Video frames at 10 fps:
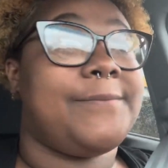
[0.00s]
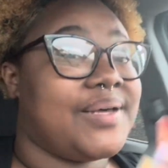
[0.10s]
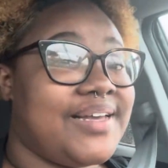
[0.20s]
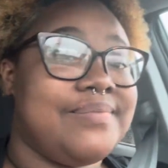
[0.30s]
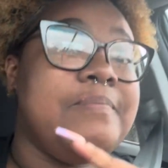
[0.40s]

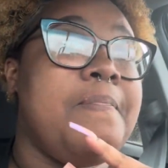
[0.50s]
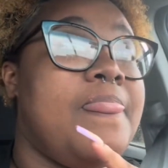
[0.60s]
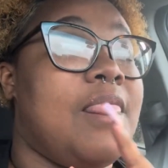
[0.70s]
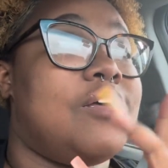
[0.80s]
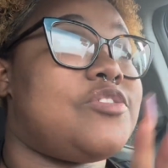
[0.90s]
But
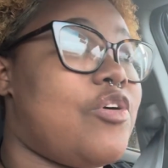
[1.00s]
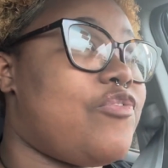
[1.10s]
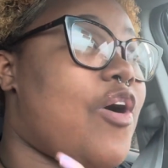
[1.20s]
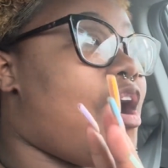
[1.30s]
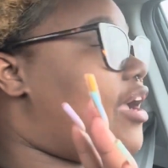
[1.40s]
so
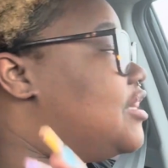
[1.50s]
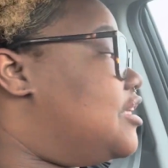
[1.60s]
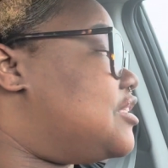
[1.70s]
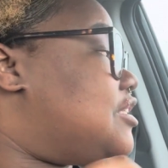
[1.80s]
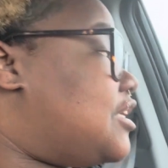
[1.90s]
far it
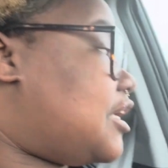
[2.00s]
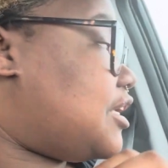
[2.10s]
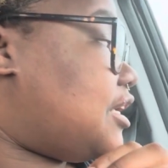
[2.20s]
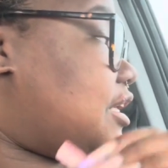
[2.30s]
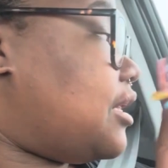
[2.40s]
looks
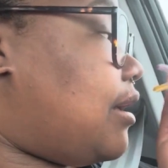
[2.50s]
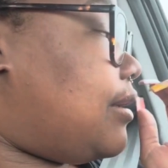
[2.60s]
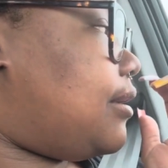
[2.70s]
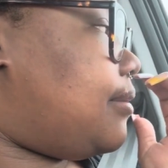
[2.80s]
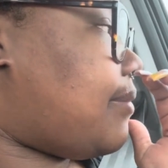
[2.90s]
good.
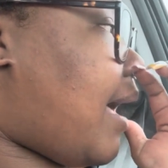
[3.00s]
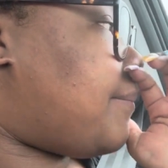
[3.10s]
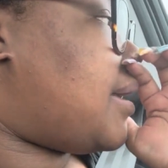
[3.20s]
I'm